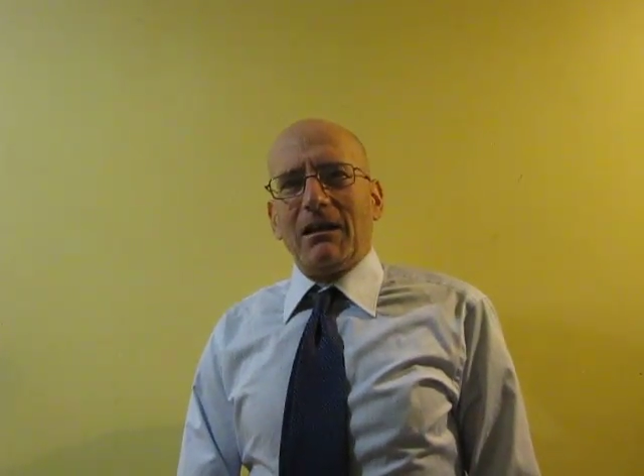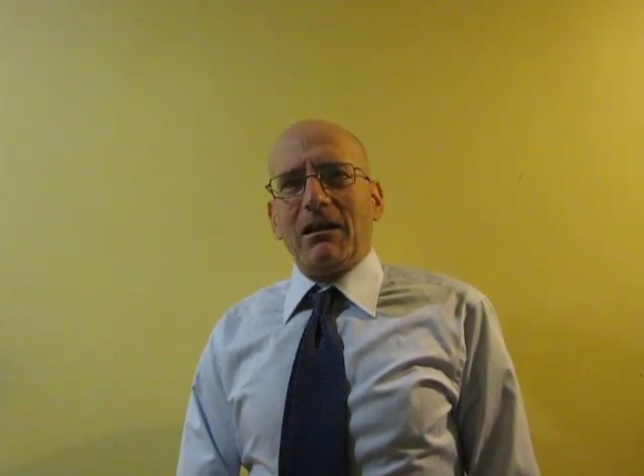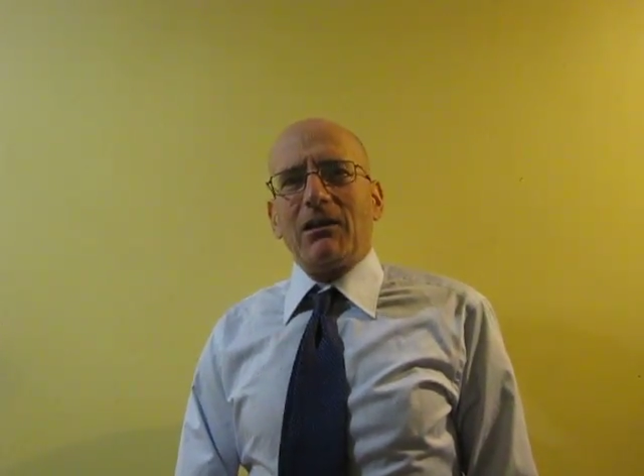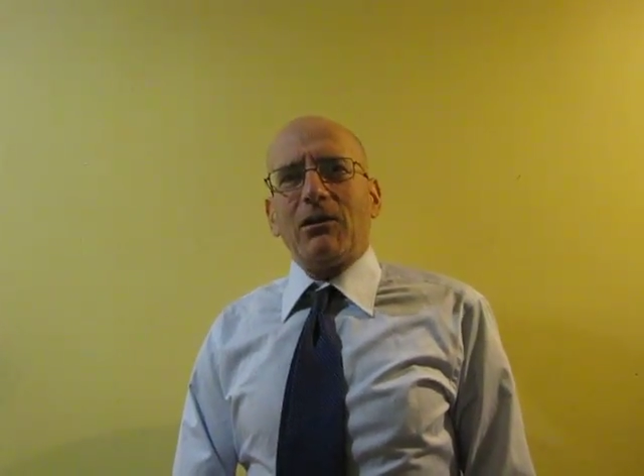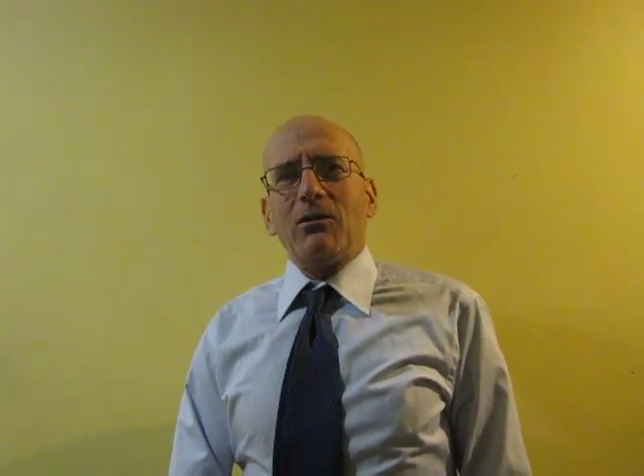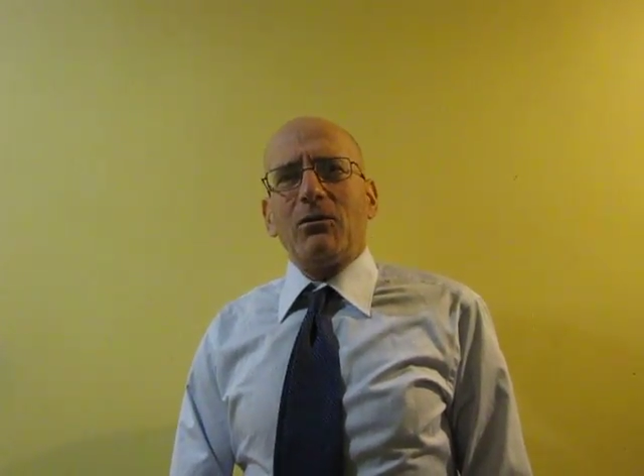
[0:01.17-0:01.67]

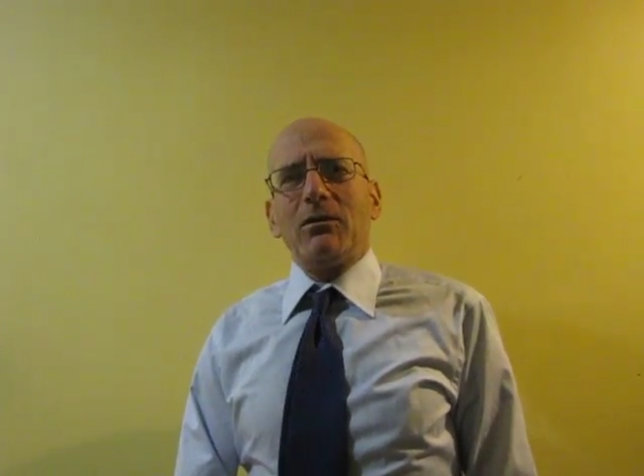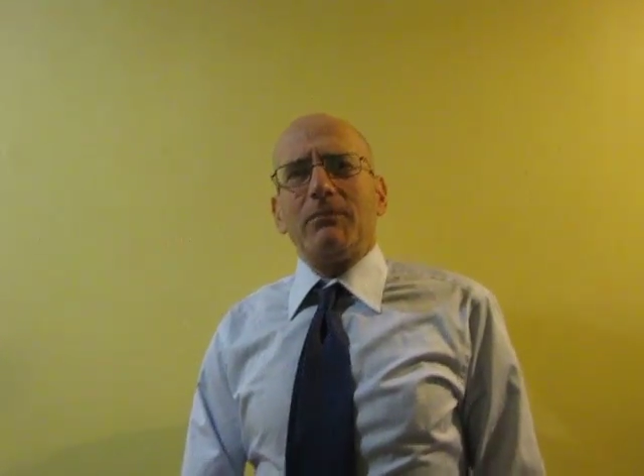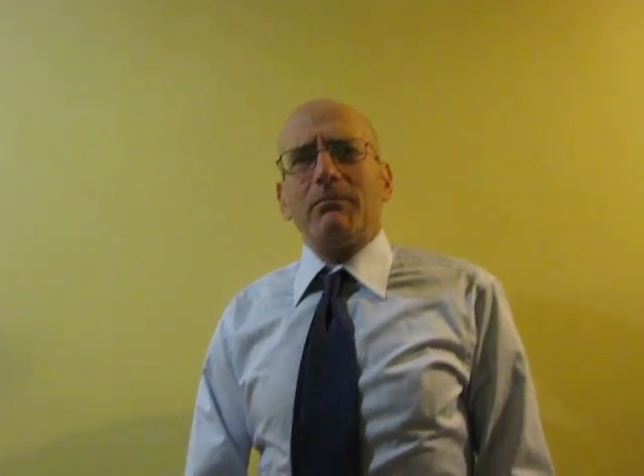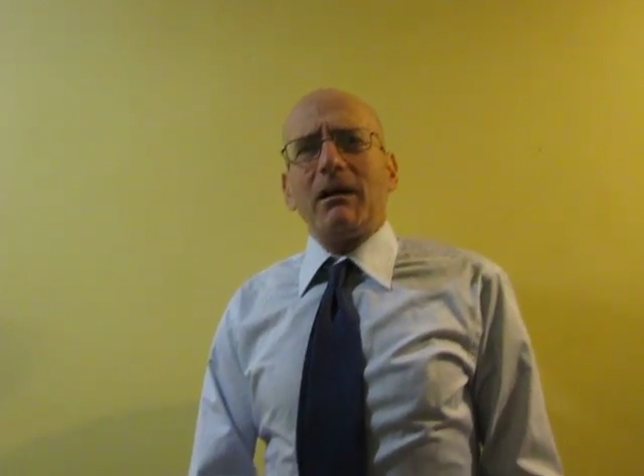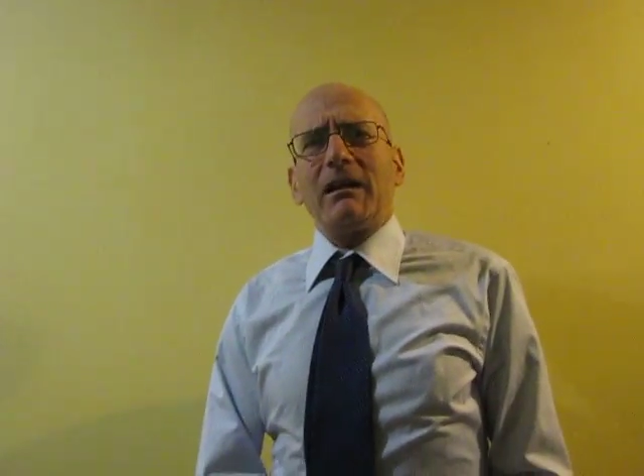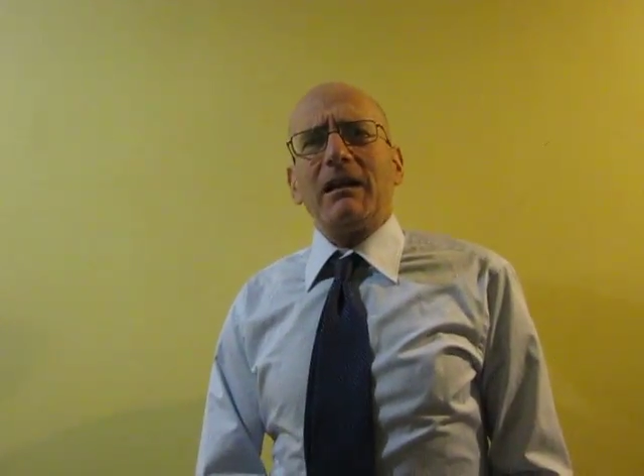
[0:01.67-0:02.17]
Hello,
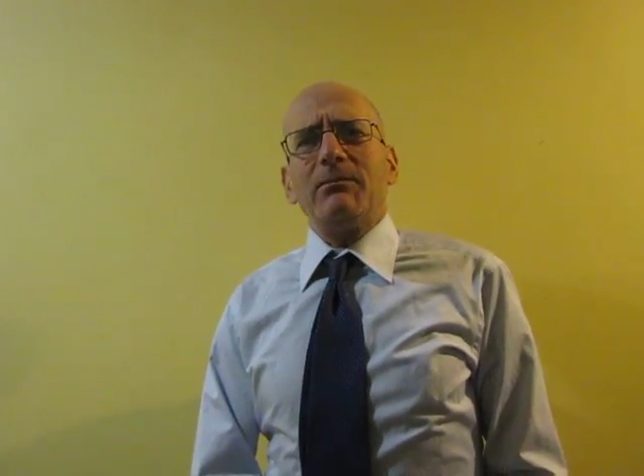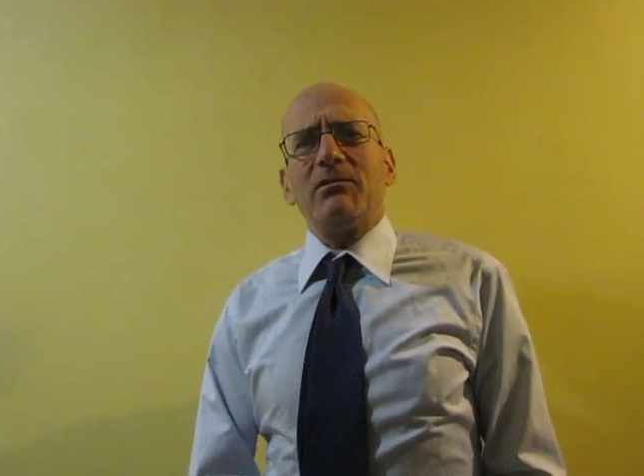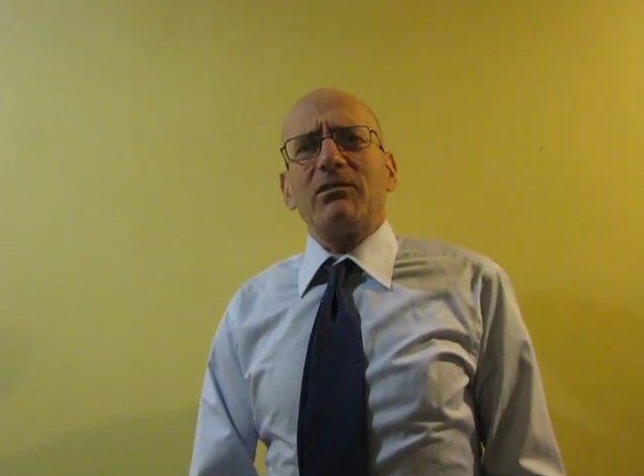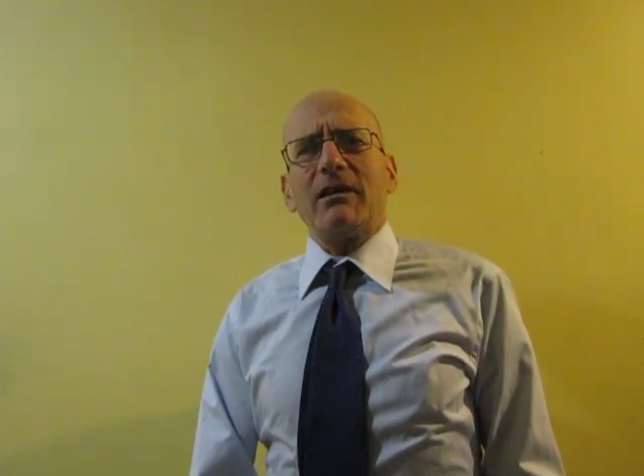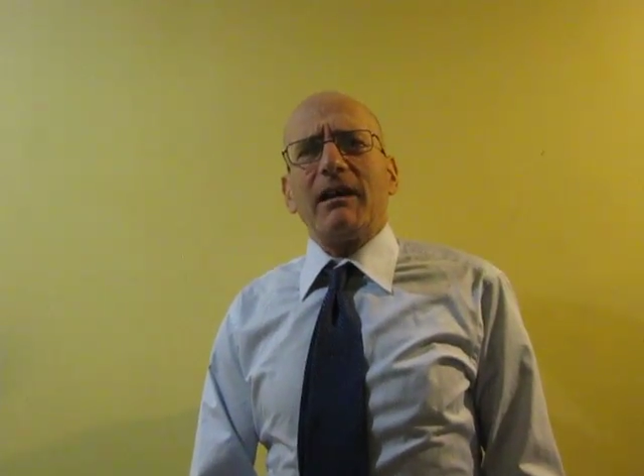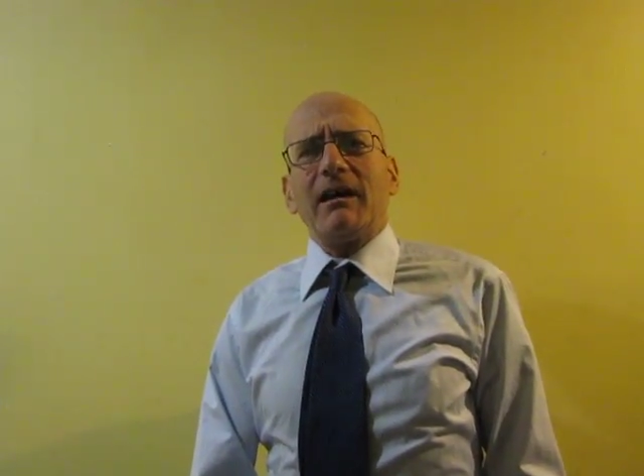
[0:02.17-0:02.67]
my name
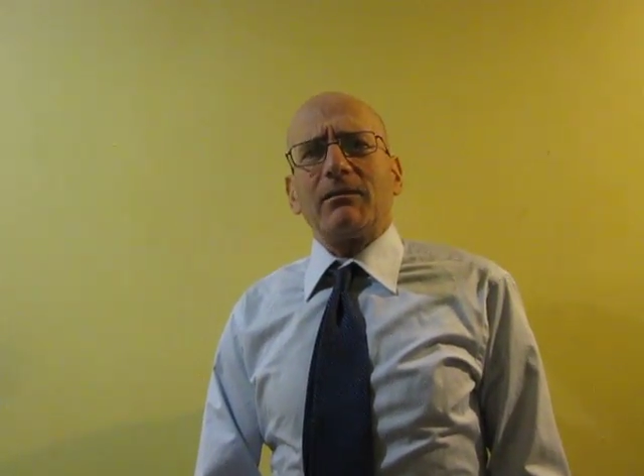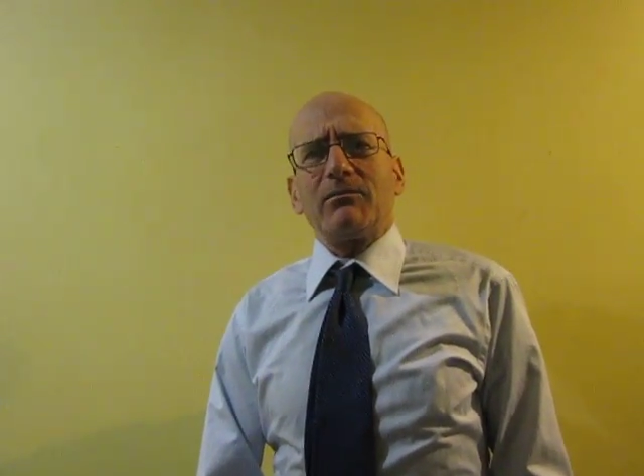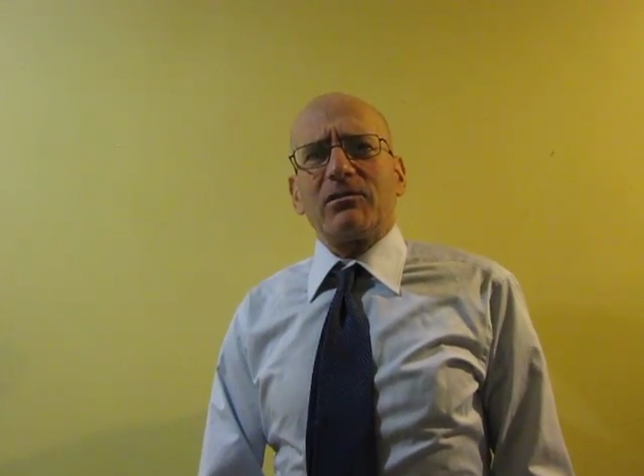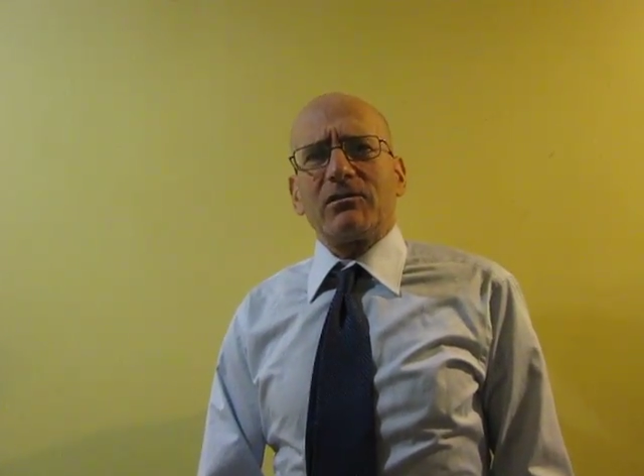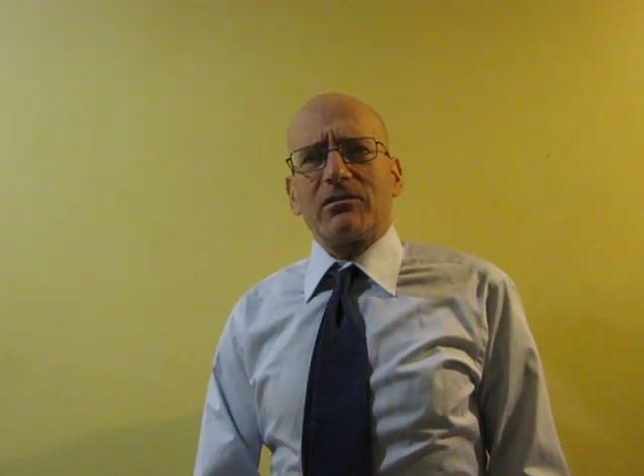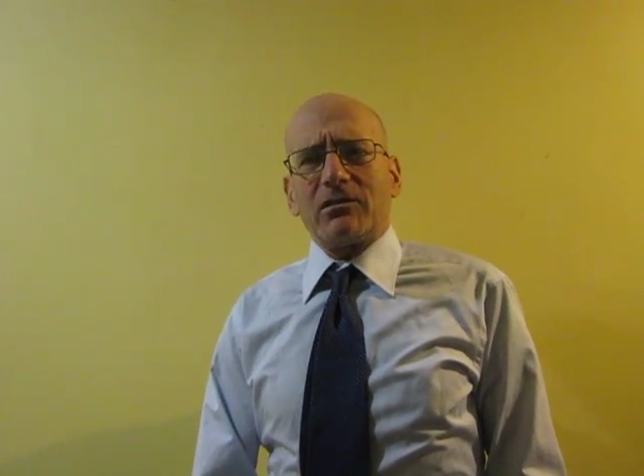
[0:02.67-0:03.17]
is Adam
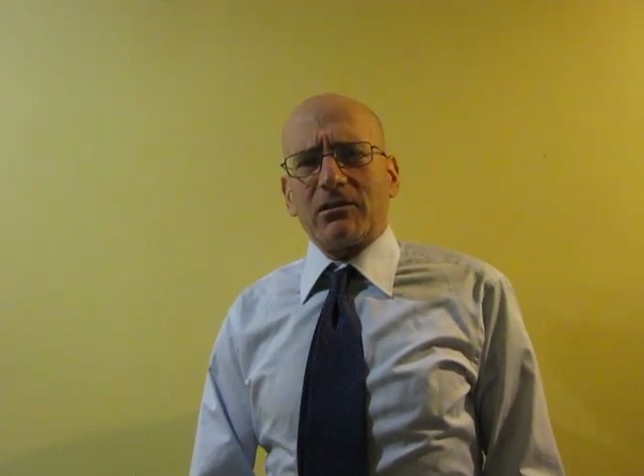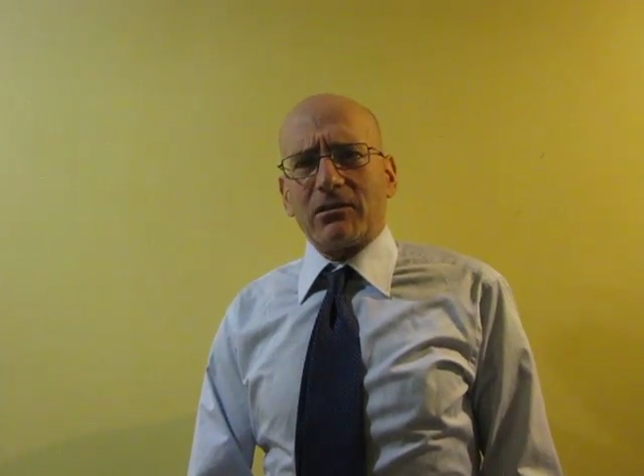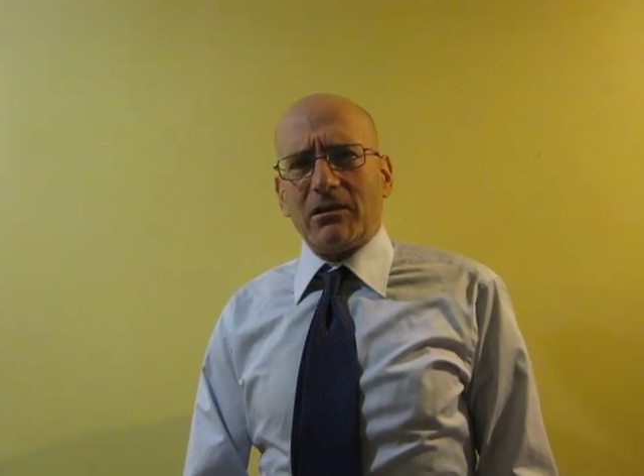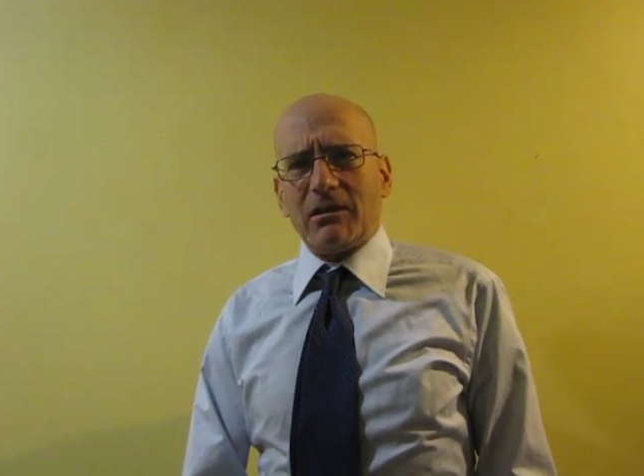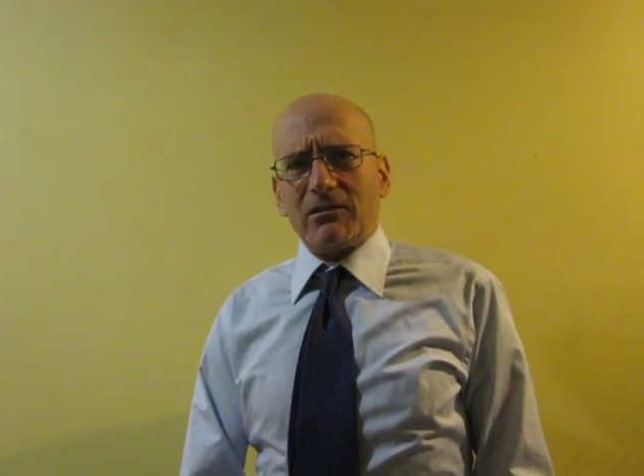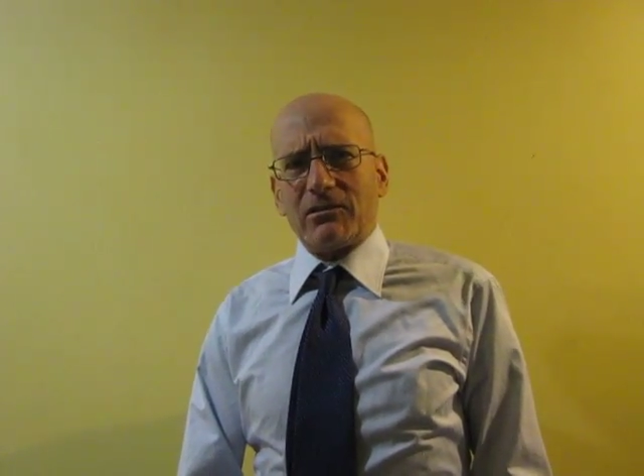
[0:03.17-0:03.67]

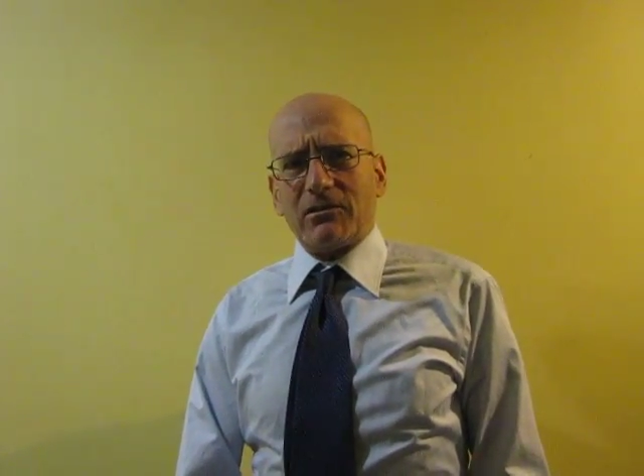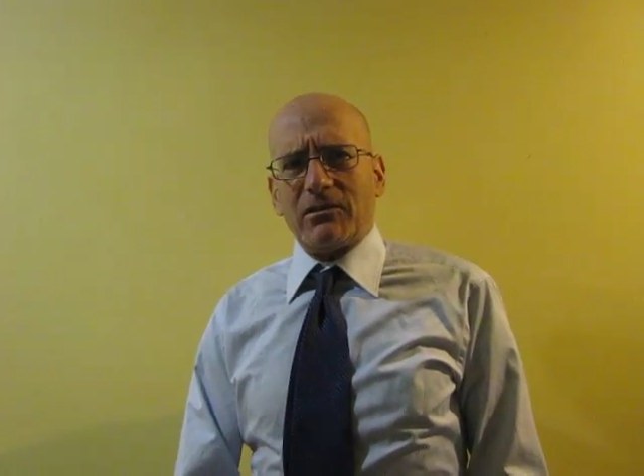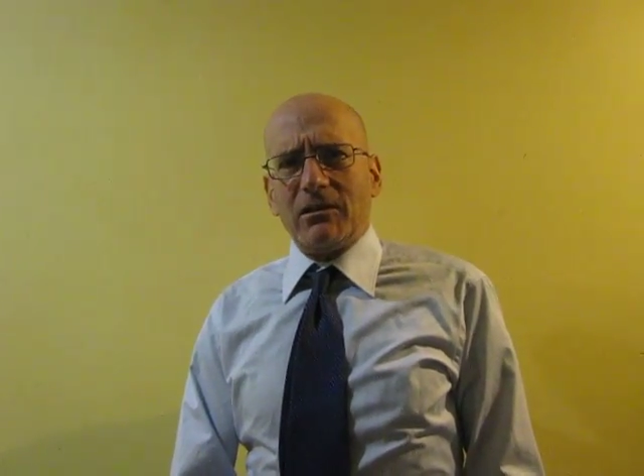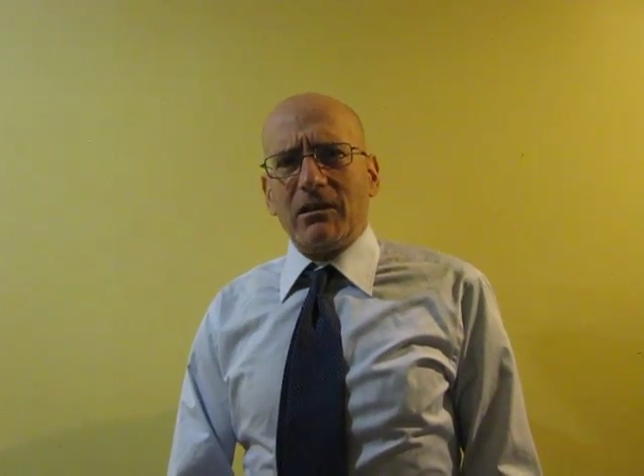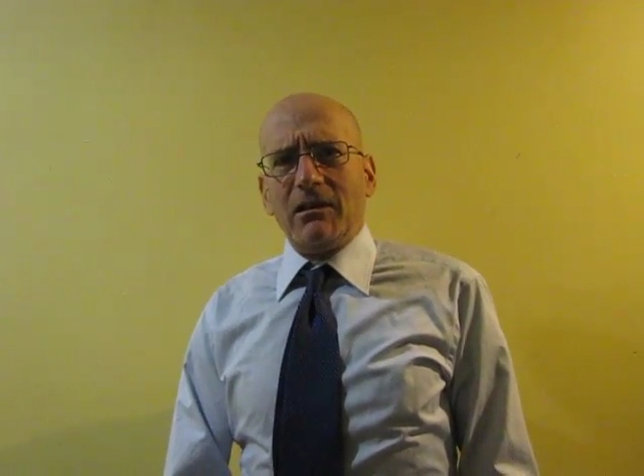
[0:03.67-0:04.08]
Sternglass,